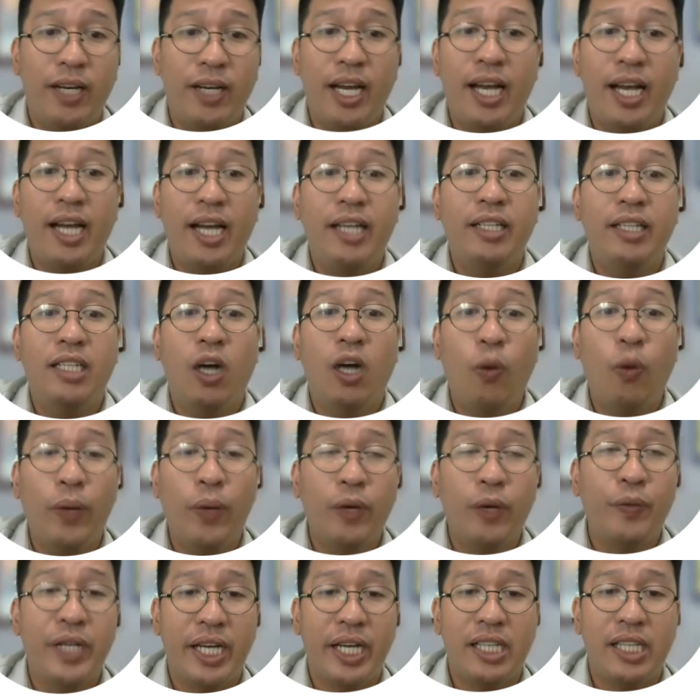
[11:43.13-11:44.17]
and the way
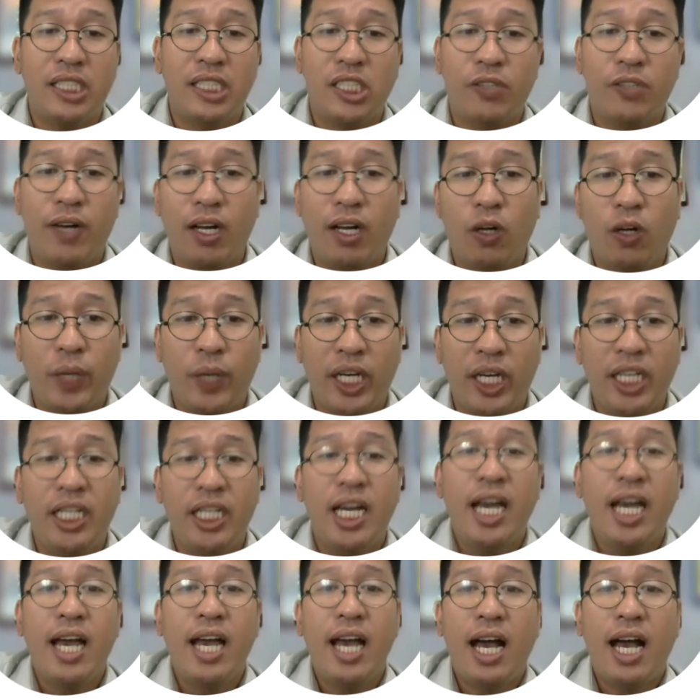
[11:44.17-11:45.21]
we interact with
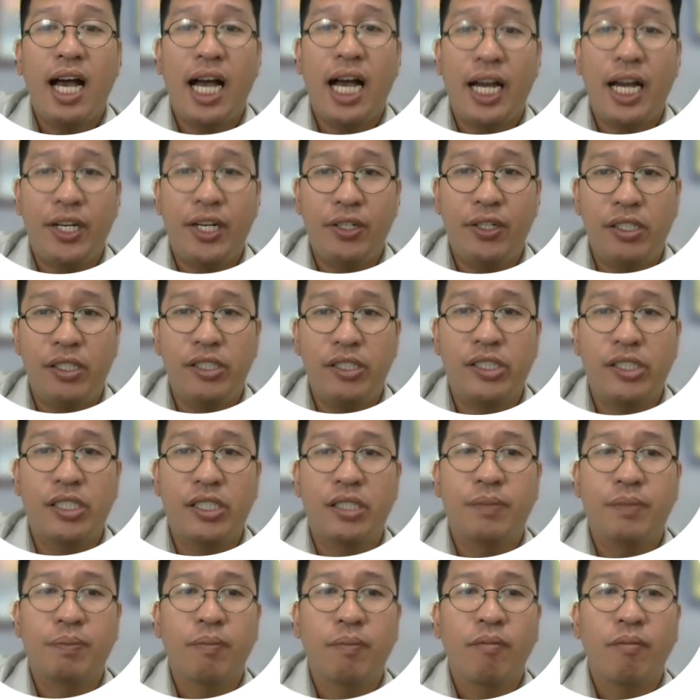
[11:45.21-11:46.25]
others.